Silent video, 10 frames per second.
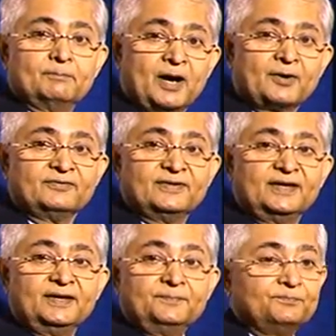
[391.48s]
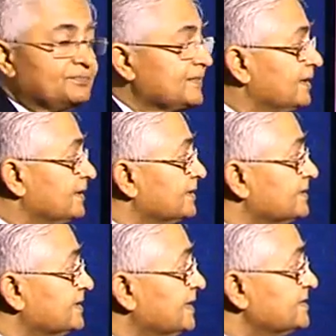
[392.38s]
Maruti
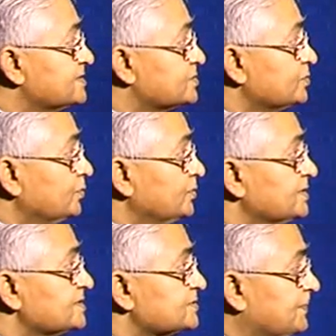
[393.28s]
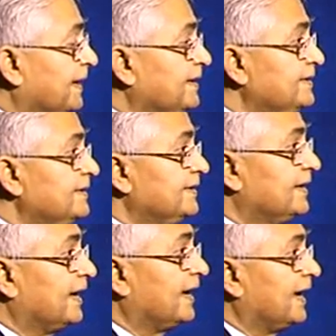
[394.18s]
needs to spend
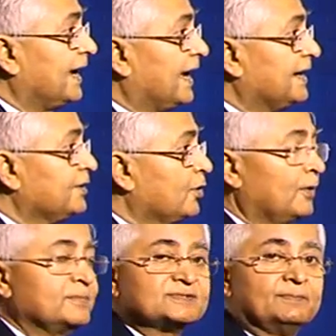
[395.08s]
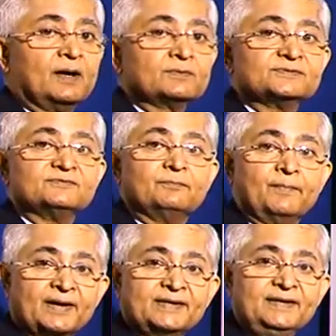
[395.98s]
an enormous amount of
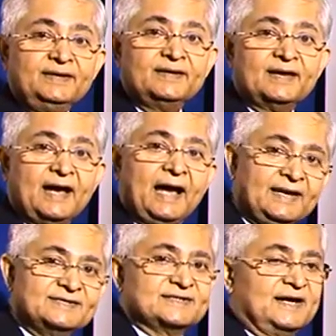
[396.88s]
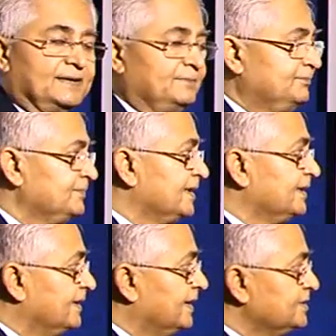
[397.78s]
money and time
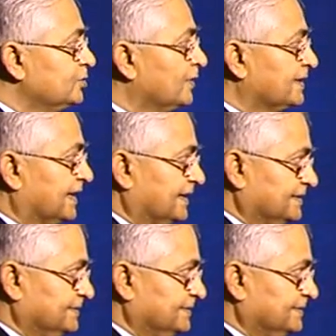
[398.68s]
in doing that.